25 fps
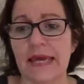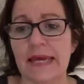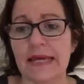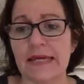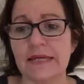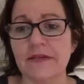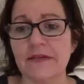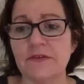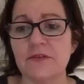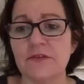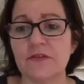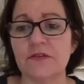
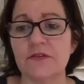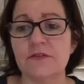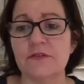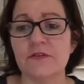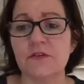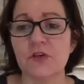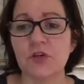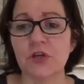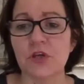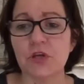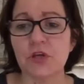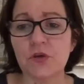ACEs
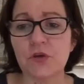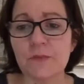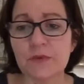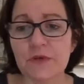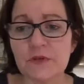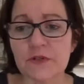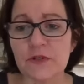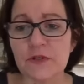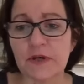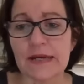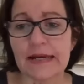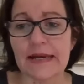is a
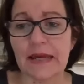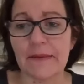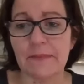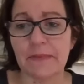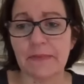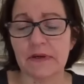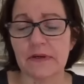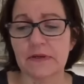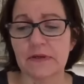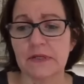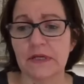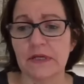human
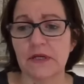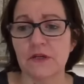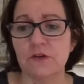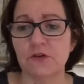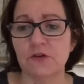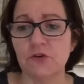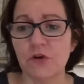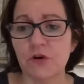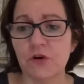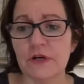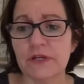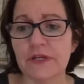dilemma,
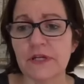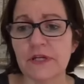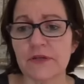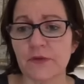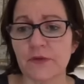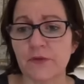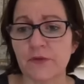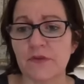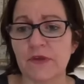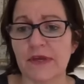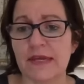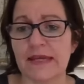not
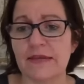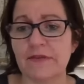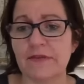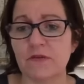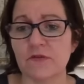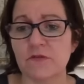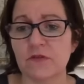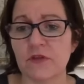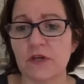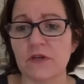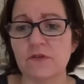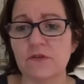another thing
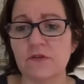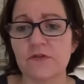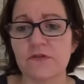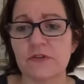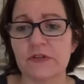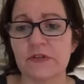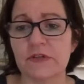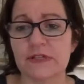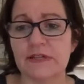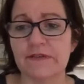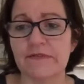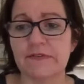that those of
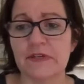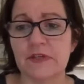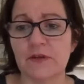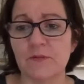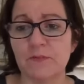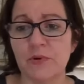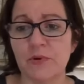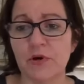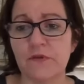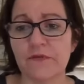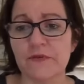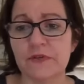us living
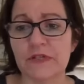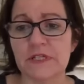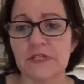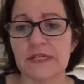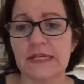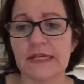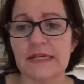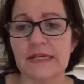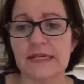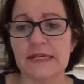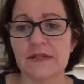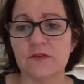in
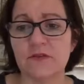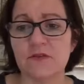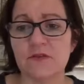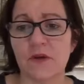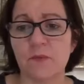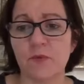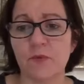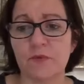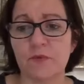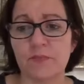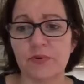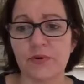poverty need
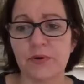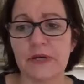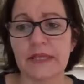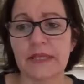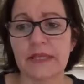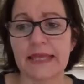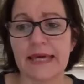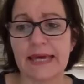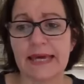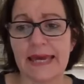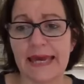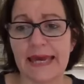someone
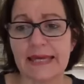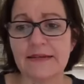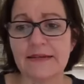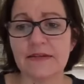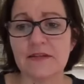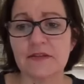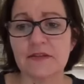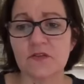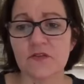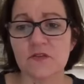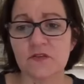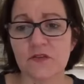putting their head
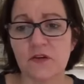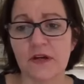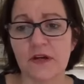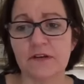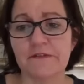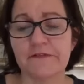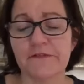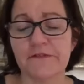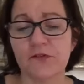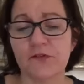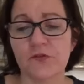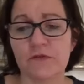to the
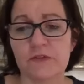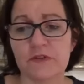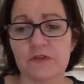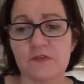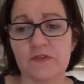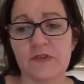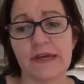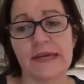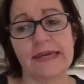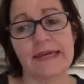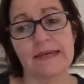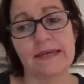side for and
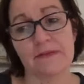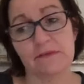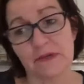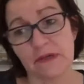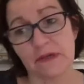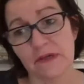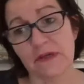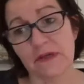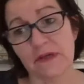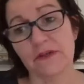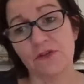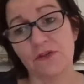saying,
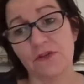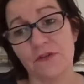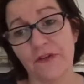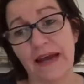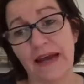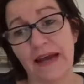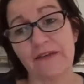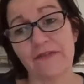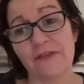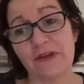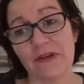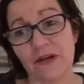You
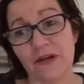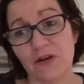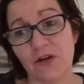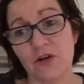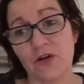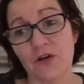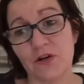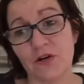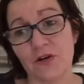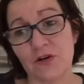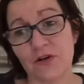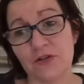have it
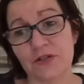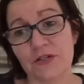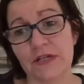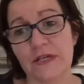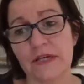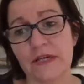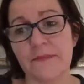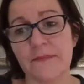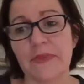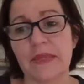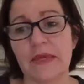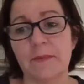hard.
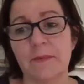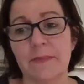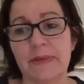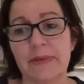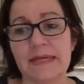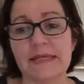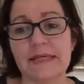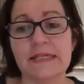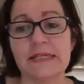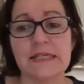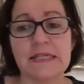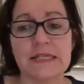
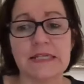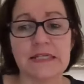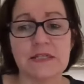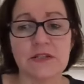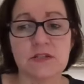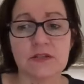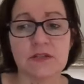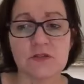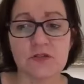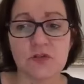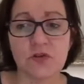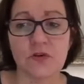Pity
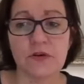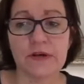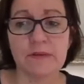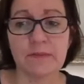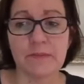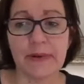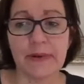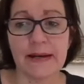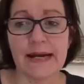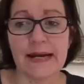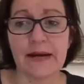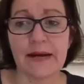does not
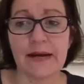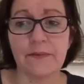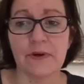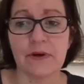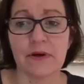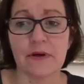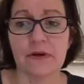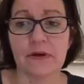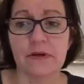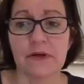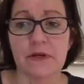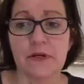
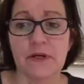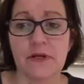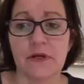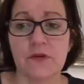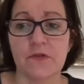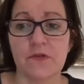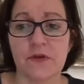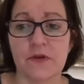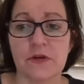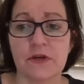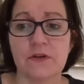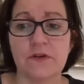empower
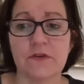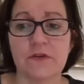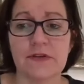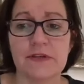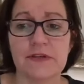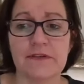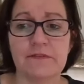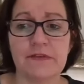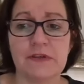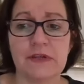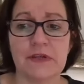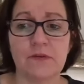those
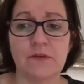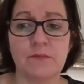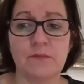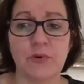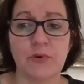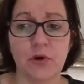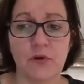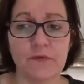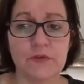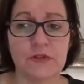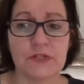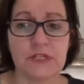living in
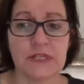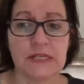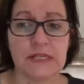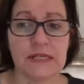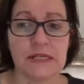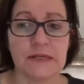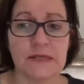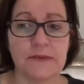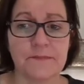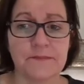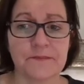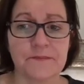
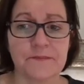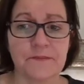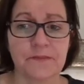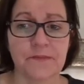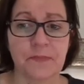poverty.